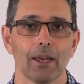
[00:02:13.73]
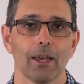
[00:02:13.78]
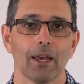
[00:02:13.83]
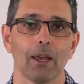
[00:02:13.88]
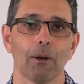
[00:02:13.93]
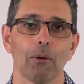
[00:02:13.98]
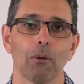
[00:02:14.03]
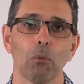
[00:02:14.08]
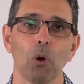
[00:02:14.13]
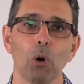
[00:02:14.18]

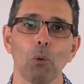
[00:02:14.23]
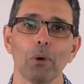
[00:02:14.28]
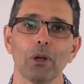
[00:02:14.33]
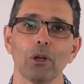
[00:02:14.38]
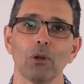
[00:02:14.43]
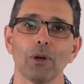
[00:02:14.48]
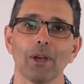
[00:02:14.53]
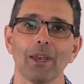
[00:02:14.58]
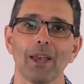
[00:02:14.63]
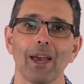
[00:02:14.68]
And what we're
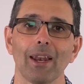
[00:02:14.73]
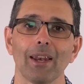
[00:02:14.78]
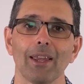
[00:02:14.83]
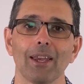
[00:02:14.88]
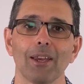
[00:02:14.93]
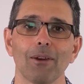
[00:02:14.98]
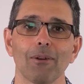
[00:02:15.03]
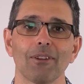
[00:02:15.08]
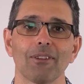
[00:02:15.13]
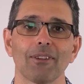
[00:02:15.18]
looking at
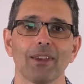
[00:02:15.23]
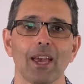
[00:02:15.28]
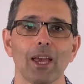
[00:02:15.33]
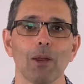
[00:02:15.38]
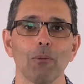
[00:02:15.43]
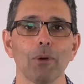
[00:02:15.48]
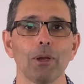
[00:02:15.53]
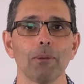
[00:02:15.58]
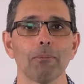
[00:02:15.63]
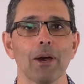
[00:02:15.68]
here is,
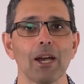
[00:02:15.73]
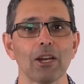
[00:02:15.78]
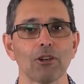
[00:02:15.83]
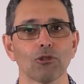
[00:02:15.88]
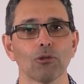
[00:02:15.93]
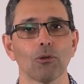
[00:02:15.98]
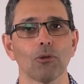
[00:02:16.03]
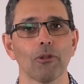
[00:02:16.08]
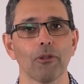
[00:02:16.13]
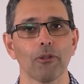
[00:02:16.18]
can we make
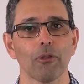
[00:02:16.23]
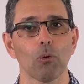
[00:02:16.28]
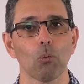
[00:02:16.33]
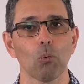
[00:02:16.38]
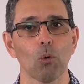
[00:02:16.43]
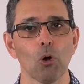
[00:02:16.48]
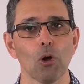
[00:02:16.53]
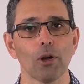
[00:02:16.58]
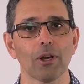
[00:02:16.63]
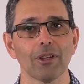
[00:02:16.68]
sure that the
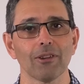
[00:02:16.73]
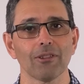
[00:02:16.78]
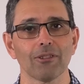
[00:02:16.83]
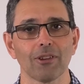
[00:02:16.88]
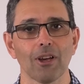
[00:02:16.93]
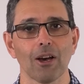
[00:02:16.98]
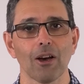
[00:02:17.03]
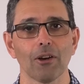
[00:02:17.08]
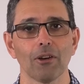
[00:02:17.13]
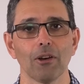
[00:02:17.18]
work is
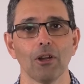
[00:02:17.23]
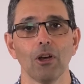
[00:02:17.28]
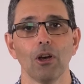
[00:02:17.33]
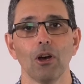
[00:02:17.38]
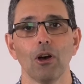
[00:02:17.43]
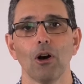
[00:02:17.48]
done